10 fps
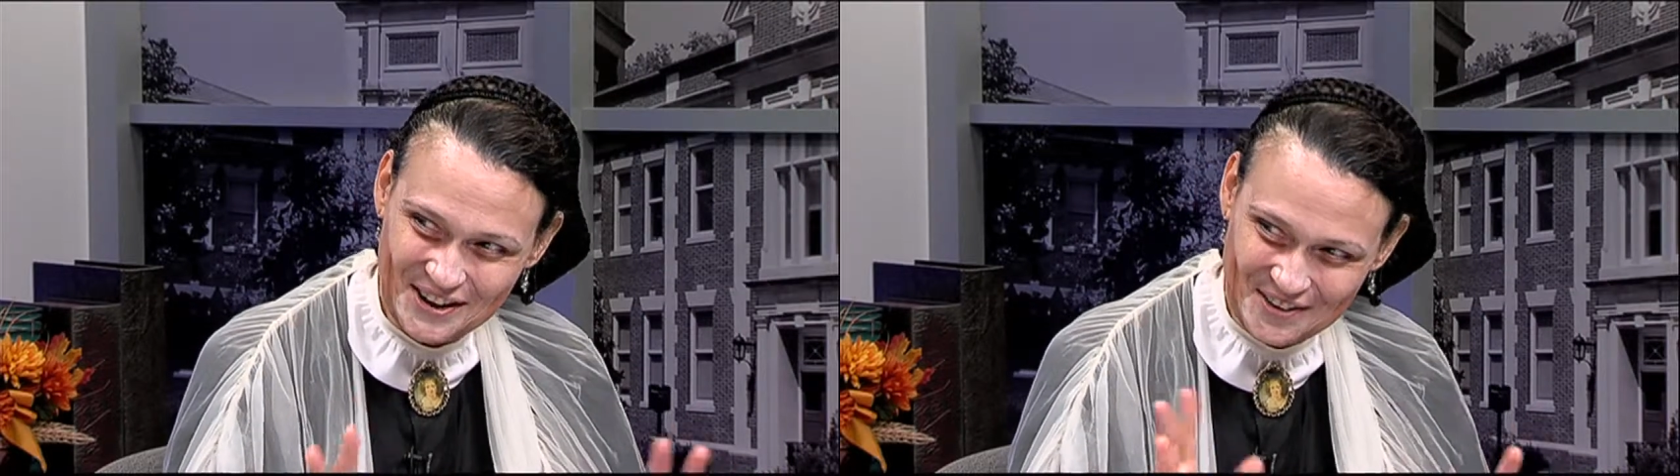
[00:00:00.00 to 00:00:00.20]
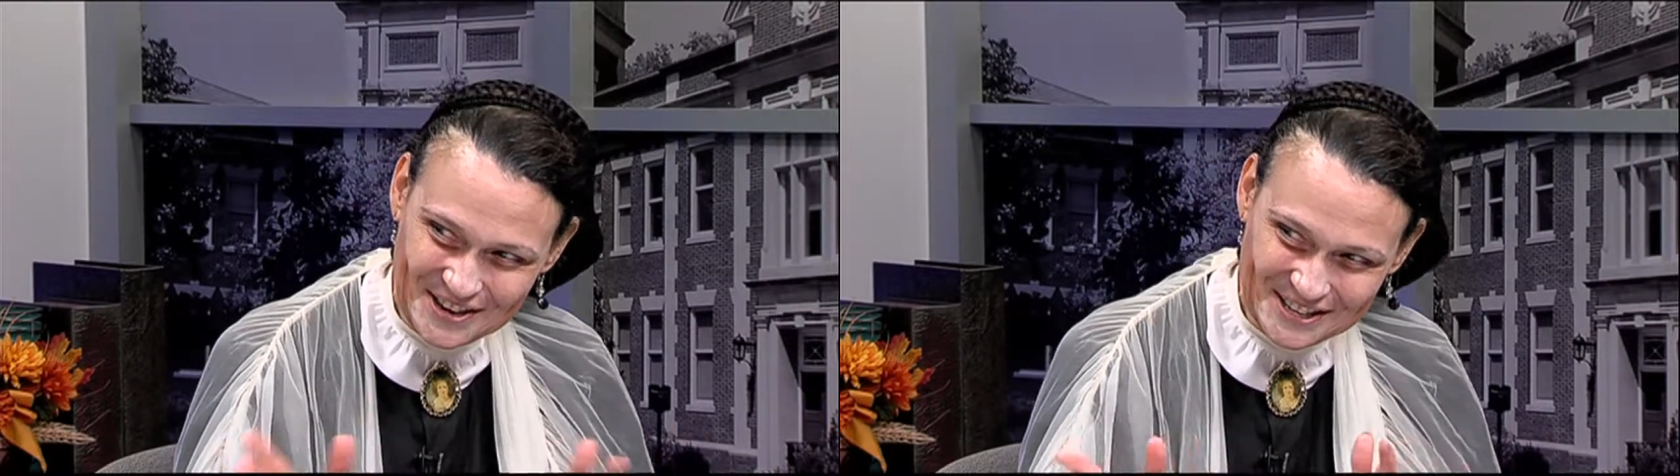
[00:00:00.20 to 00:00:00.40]

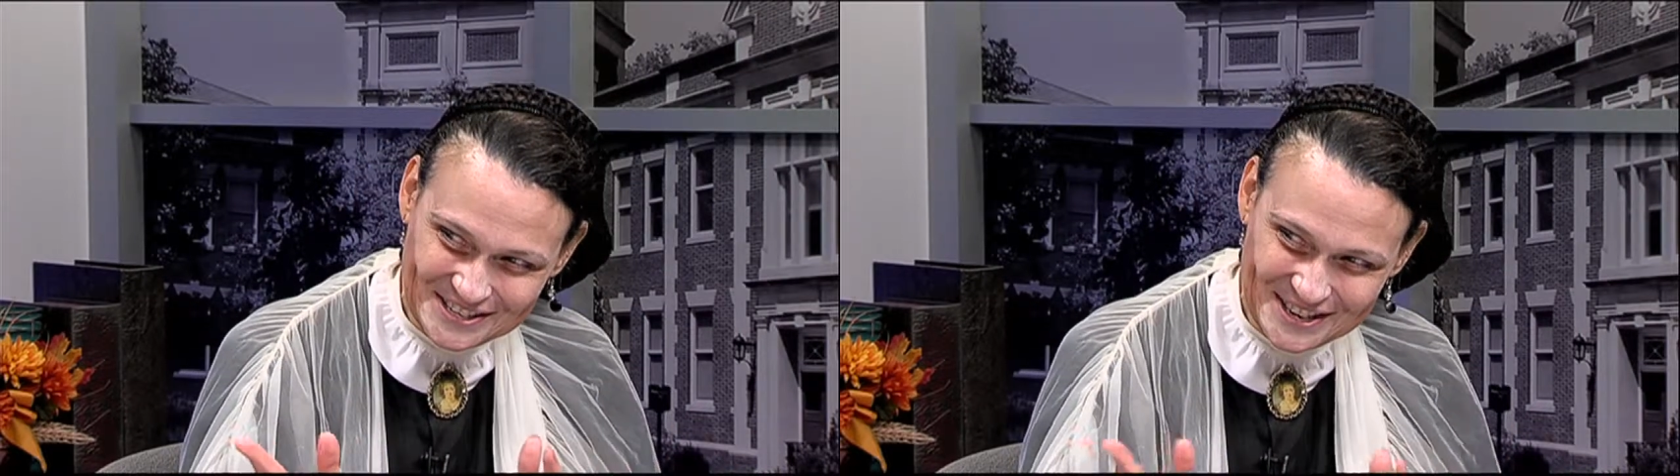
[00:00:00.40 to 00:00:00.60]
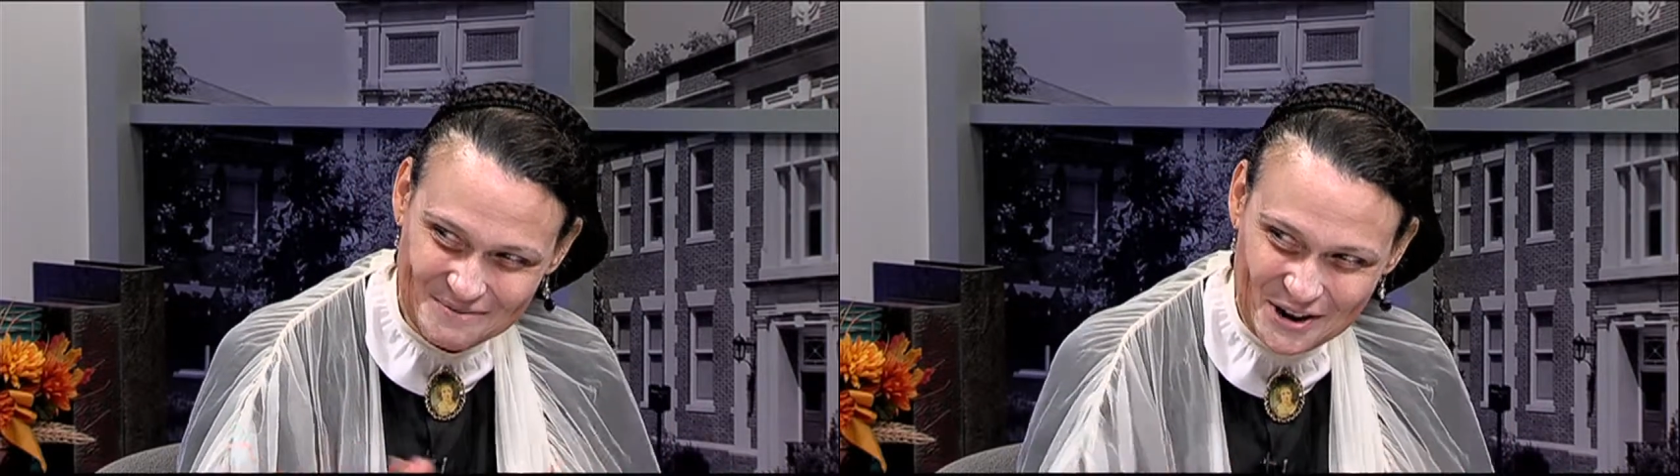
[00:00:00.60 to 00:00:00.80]
You know, as
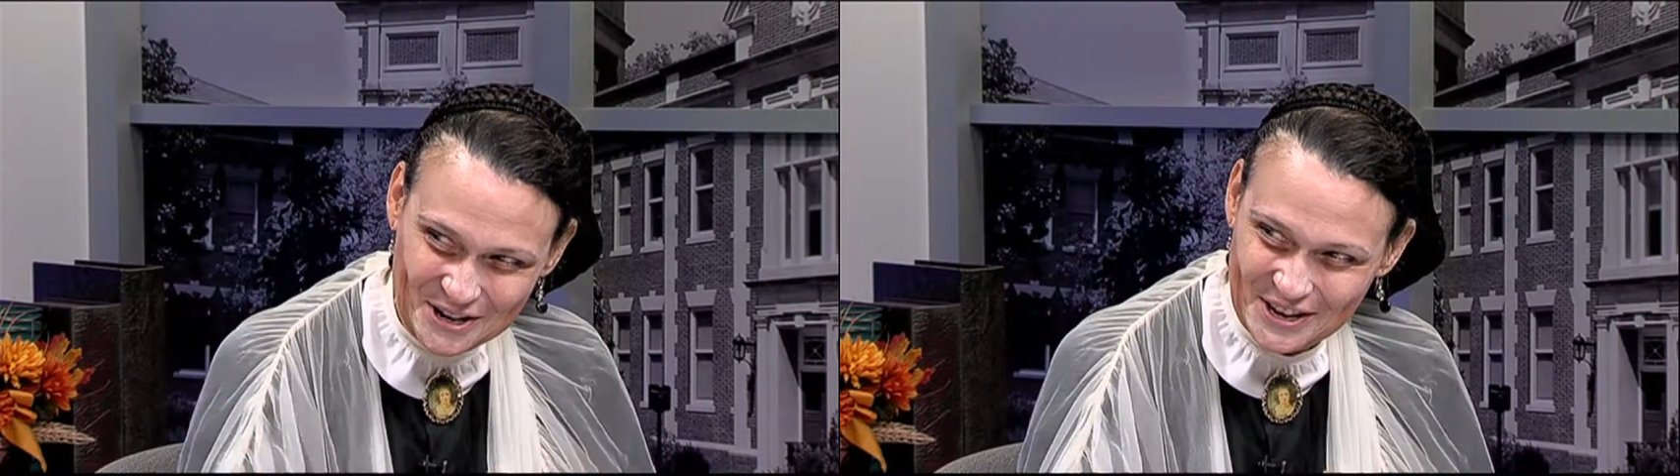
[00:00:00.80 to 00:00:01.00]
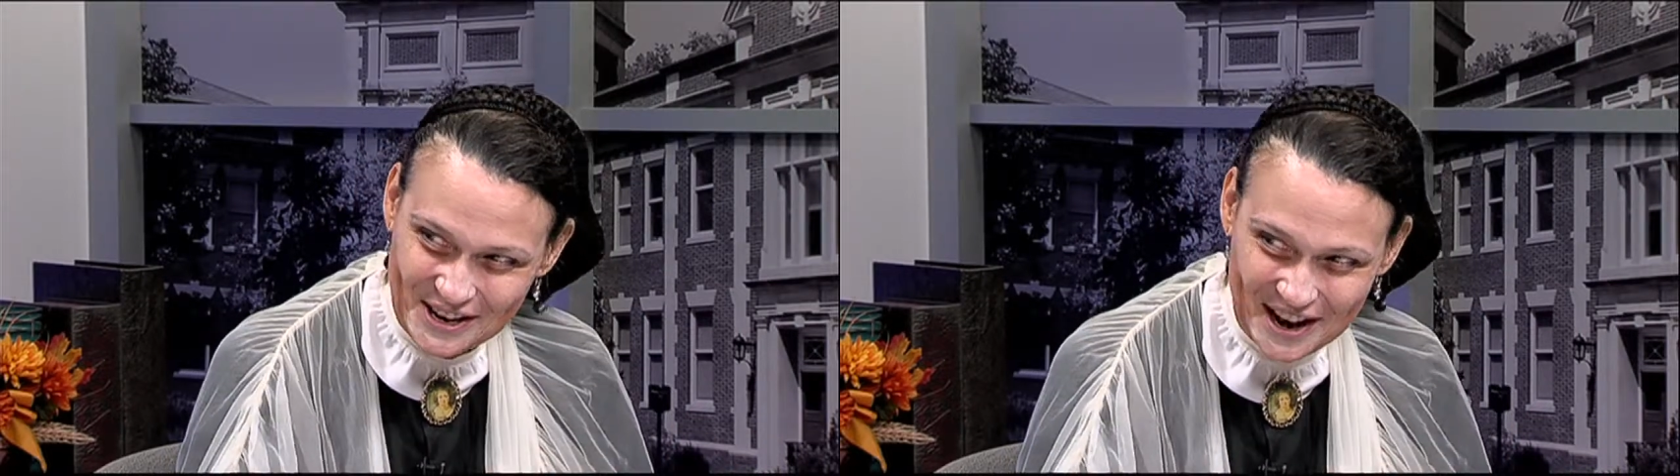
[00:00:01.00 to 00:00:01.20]
I said,
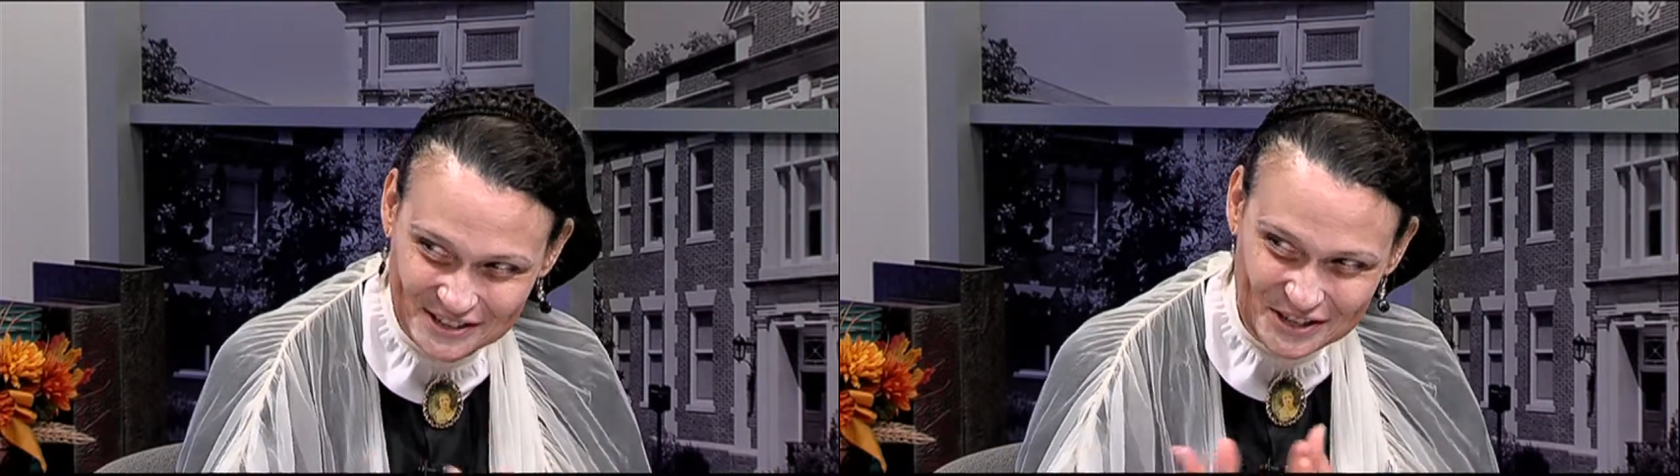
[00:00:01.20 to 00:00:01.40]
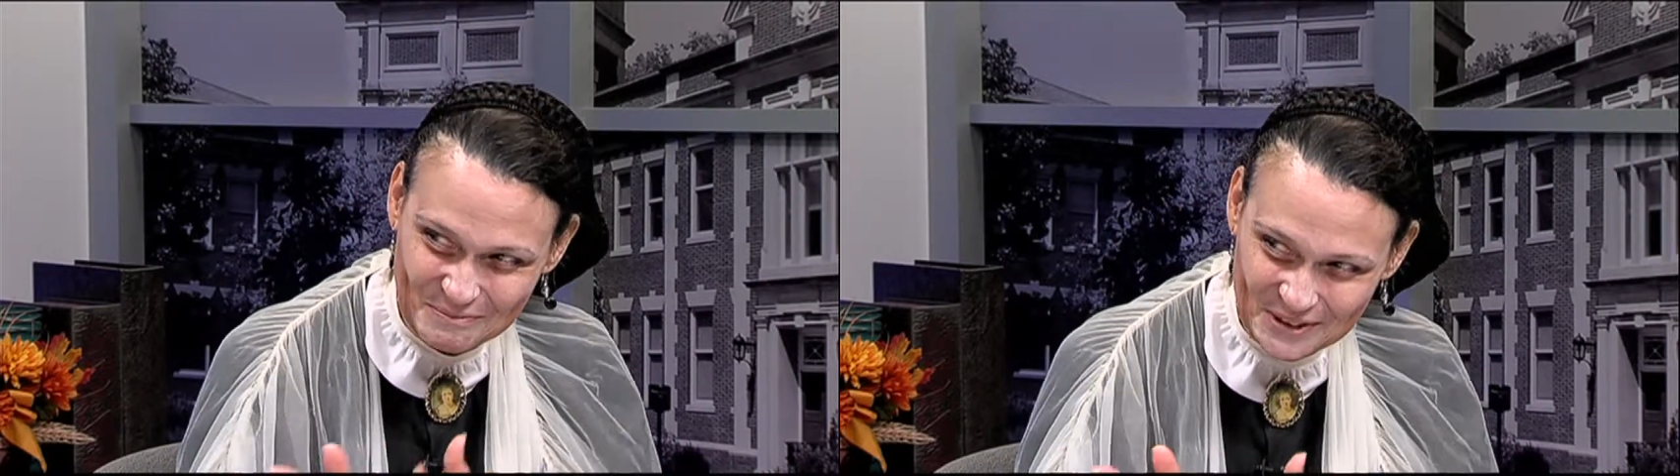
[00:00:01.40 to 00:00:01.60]
one kid actually